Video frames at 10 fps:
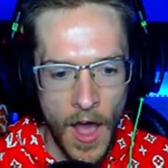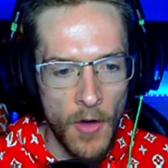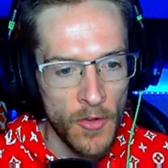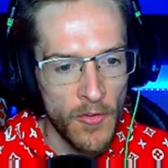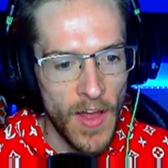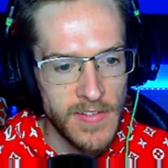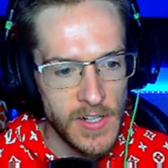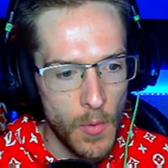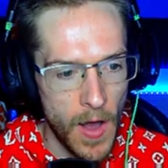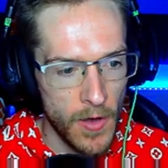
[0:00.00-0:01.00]
was actually
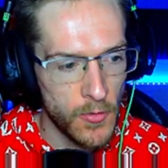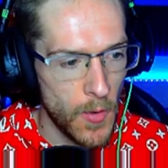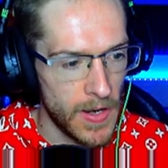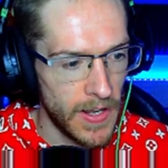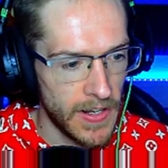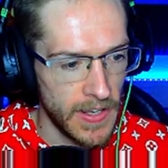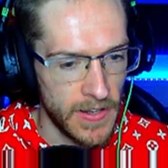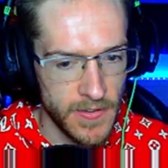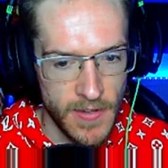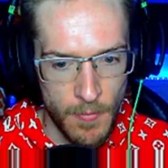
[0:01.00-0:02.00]
quite lucky in
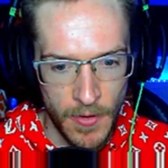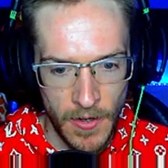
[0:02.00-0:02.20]
this summon, you